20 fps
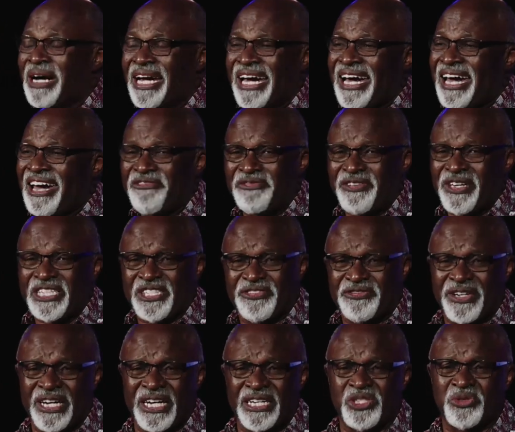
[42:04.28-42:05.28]
IFES
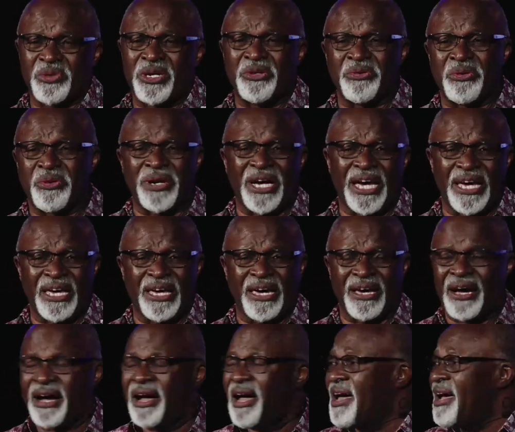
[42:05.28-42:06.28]
friends when we were here,
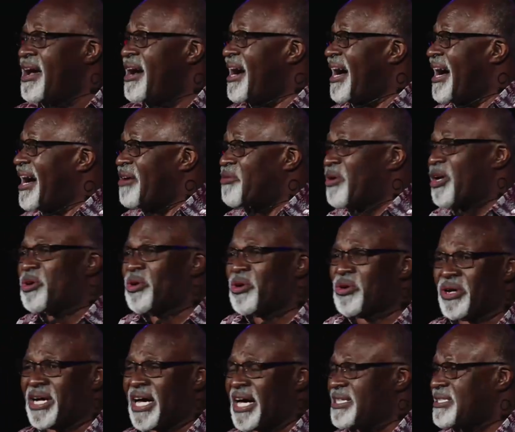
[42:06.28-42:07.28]

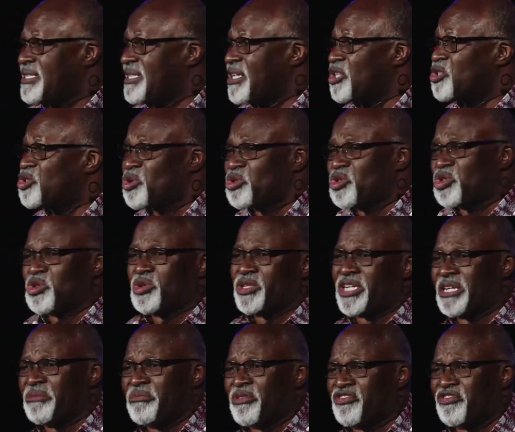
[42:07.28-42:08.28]
recognizing two
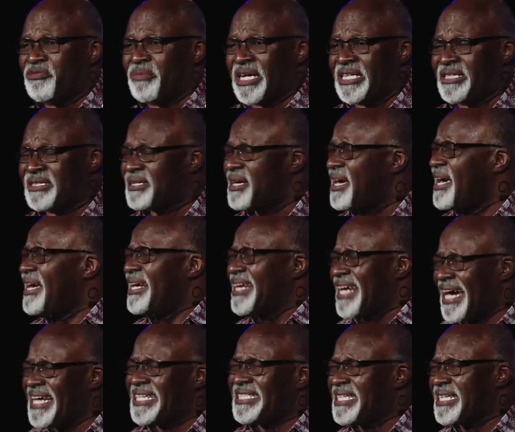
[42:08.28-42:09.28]
student movements,
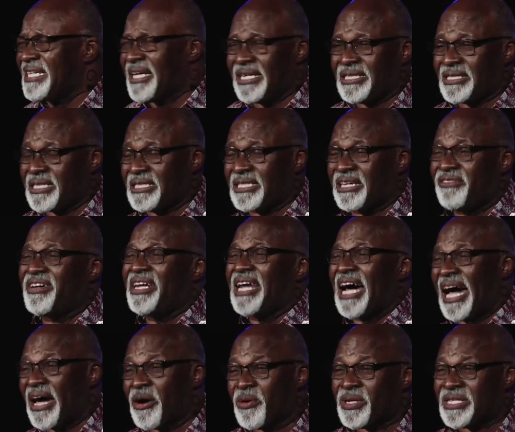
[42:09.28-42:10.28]
1987,
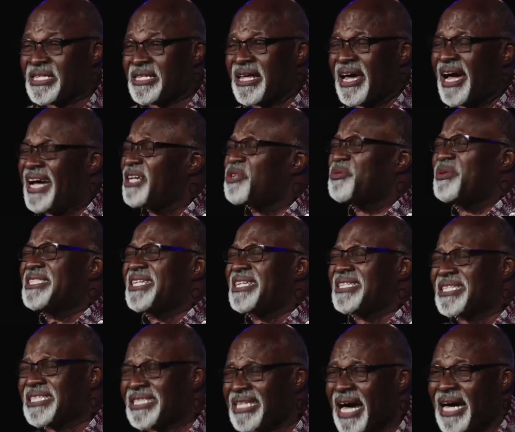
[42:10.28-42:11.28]
I was there. It was a
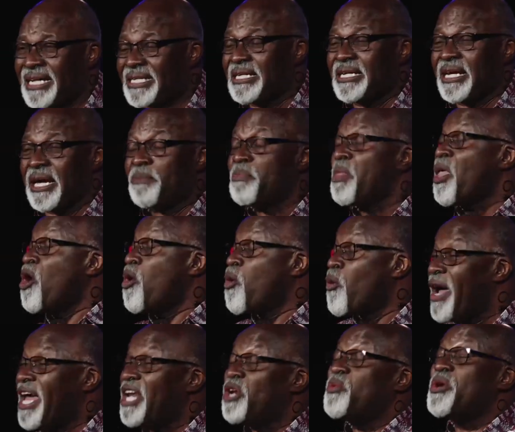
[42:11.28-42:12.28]
sad day.
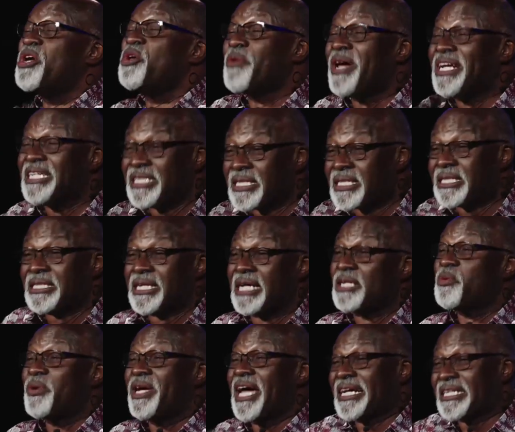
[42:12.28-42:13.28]
When we registered,
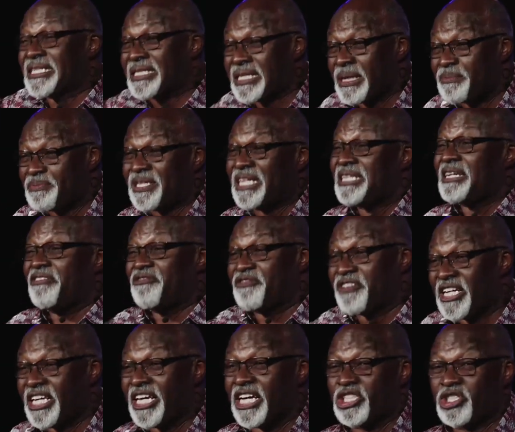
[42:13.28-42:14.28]
we accepted
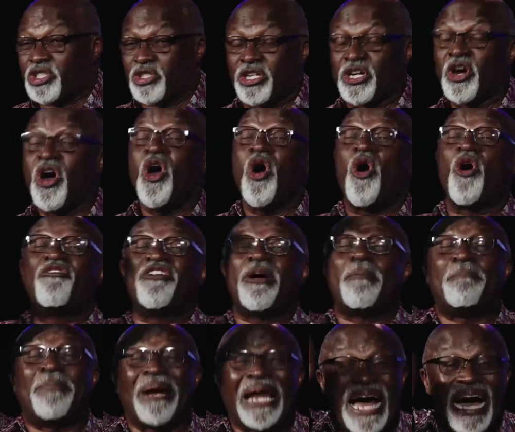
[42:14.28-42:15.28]
affiliation of a
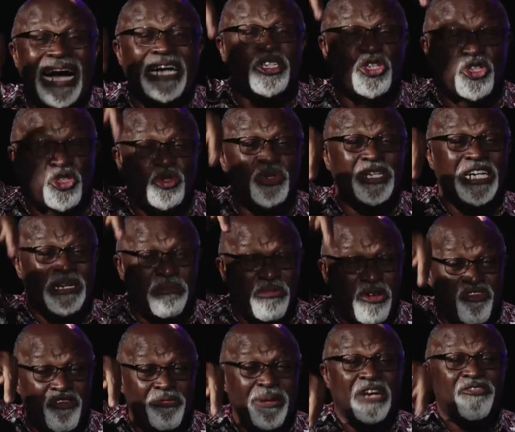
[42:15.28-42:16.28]
black student
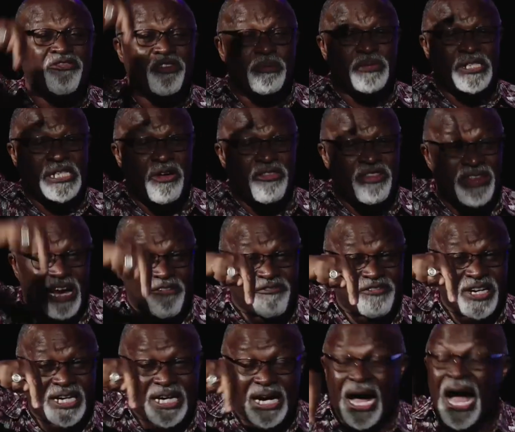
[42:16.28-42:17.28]
movement from South
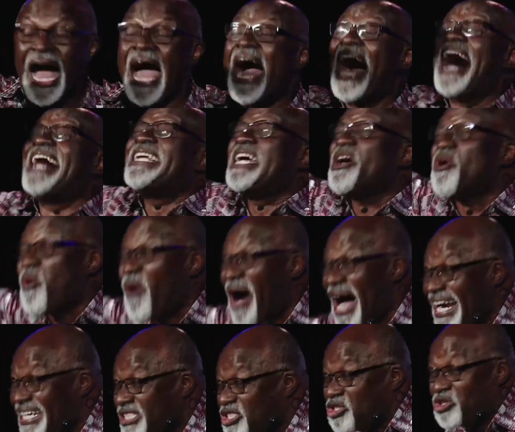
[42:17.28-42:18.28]
Africa and a
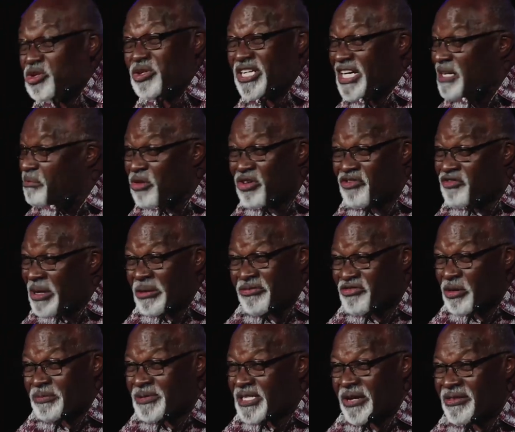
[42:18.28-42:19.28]
white student movement
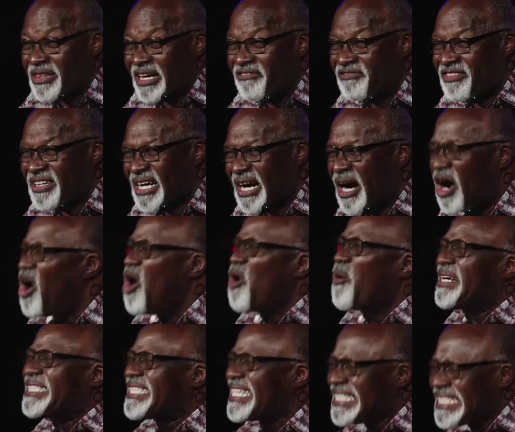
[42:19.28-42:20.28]
from South Africa.
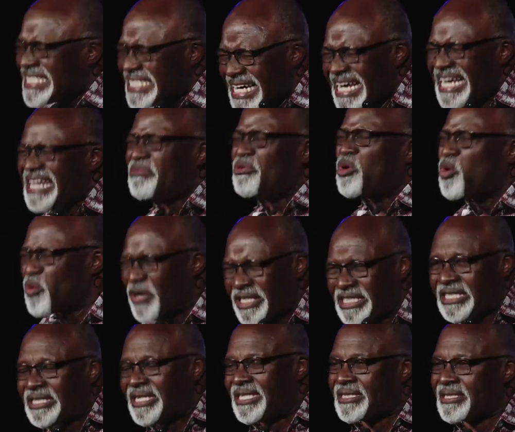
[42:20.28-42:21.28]
What a terrible
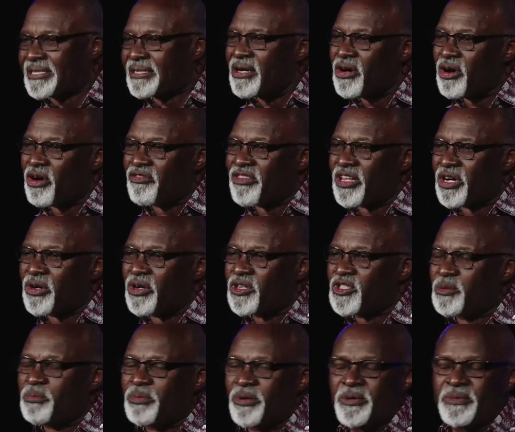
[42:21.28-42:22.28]
witness of the
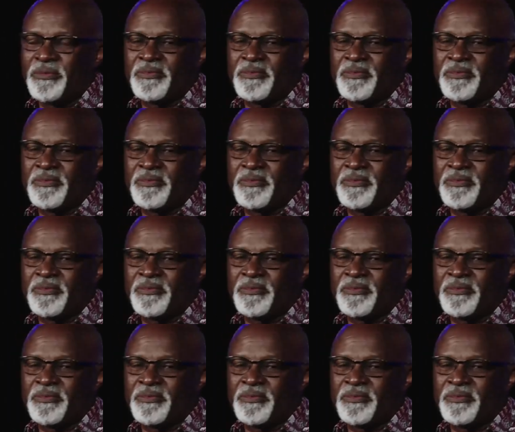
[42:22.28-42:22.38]
gospel.